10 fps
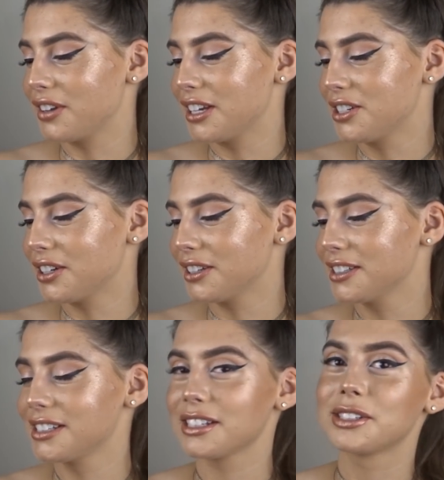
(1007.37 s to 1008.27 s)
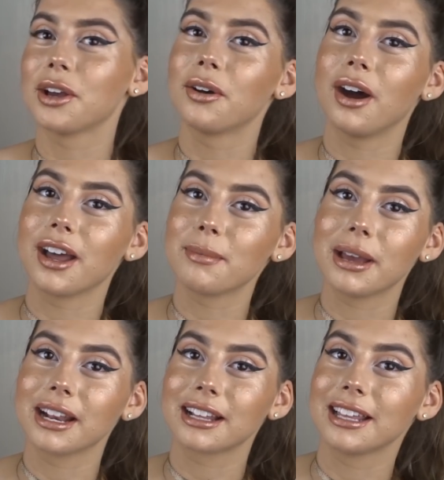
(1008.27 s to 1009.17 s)
features, so
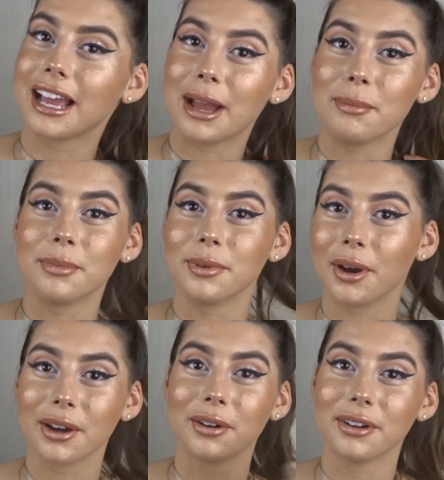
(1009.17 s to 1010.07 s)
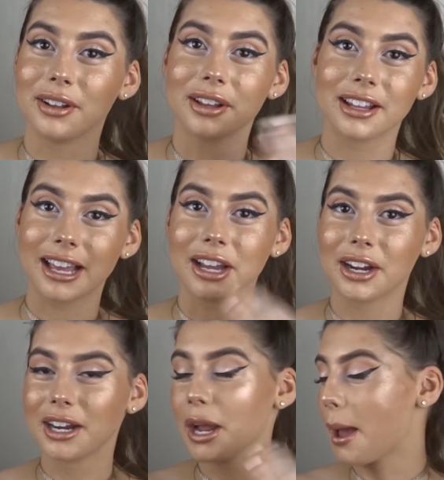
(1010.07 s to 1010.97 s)
automatically I'm not going to look like
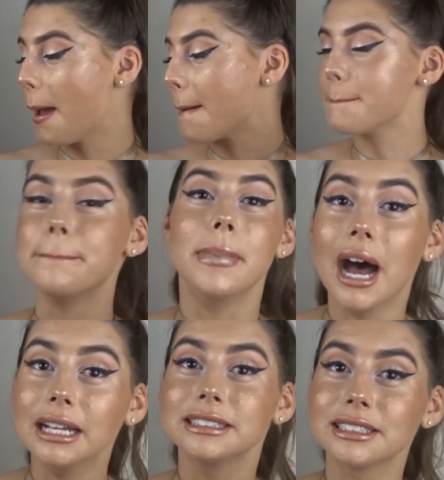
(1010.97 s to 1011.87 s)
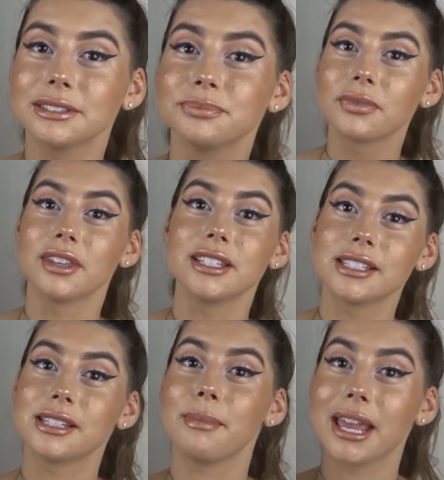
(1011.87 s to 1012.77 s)
her. But this
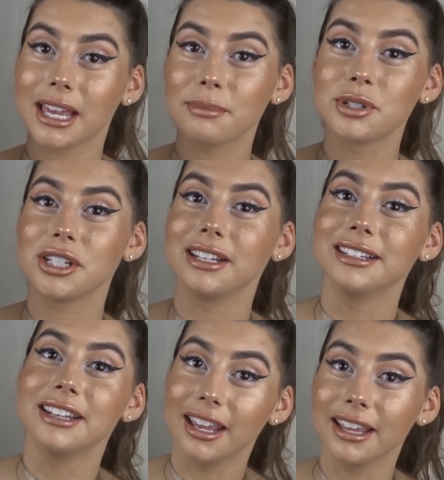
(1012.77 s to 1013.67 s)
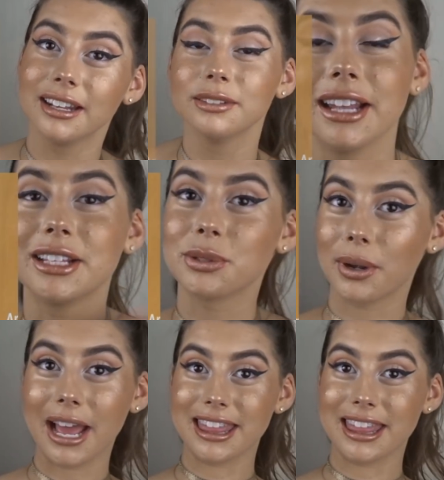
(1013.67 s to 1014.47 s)
is the makeup she did, at least what